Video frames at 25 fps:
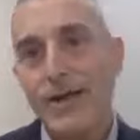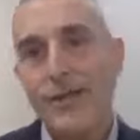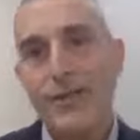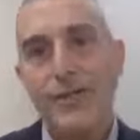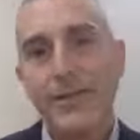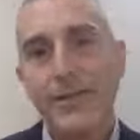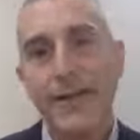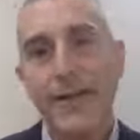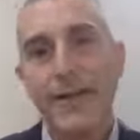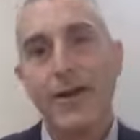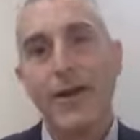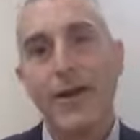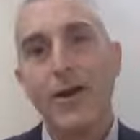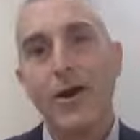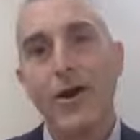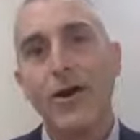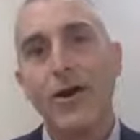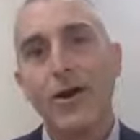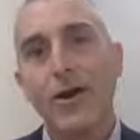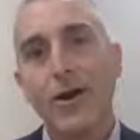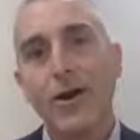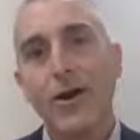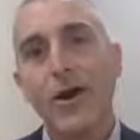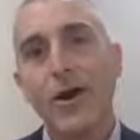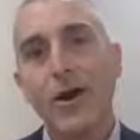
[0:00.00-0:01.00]
that
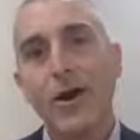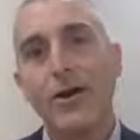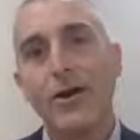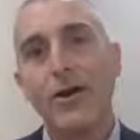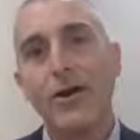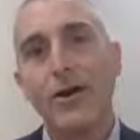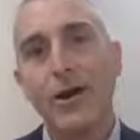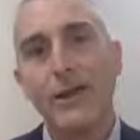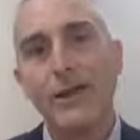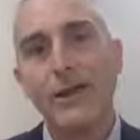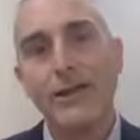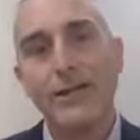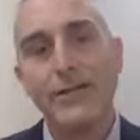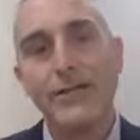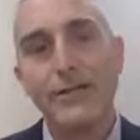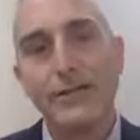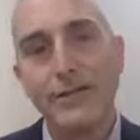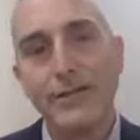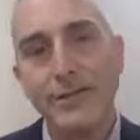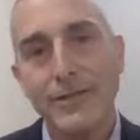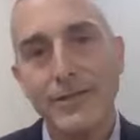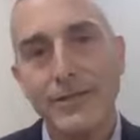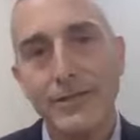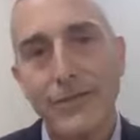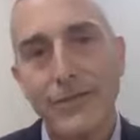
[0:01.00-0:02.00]
are on our initial
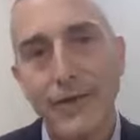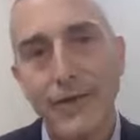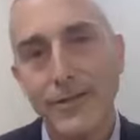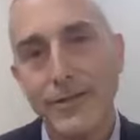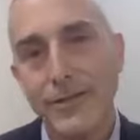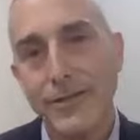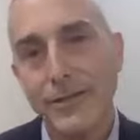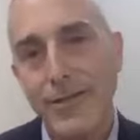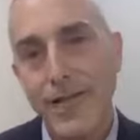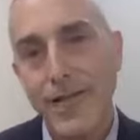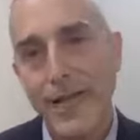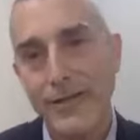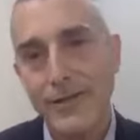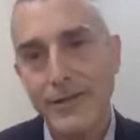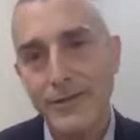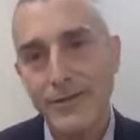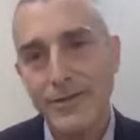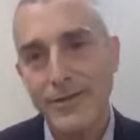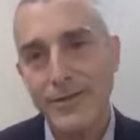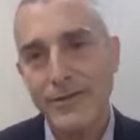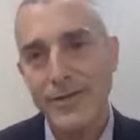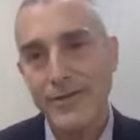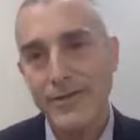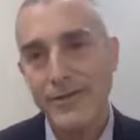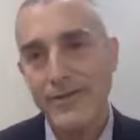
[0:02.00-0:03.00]
differential
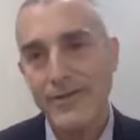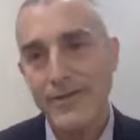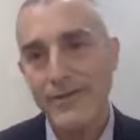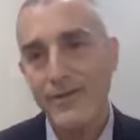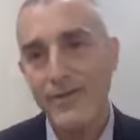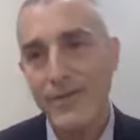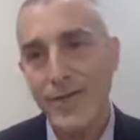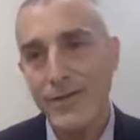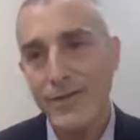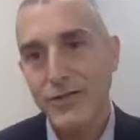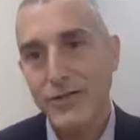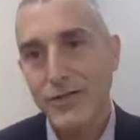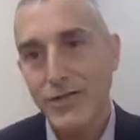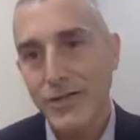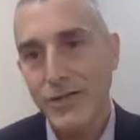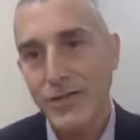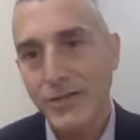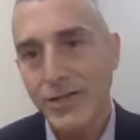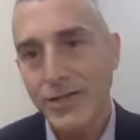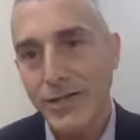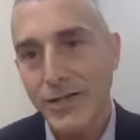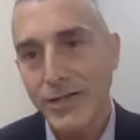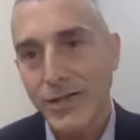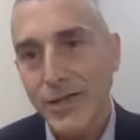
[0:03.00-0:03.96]
diagnosis, as I've mentioned.